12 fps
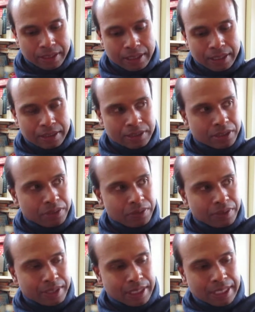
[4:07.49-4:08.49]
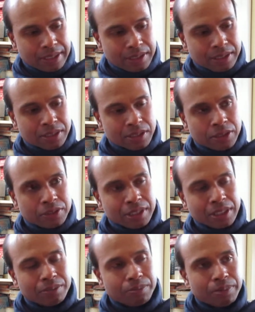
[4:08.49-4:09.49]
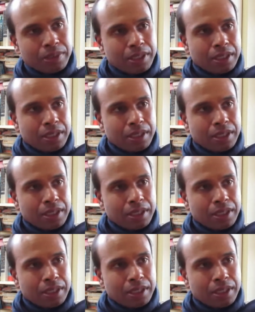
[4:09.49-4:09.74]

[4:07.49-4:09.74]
Uh, so as this goes up,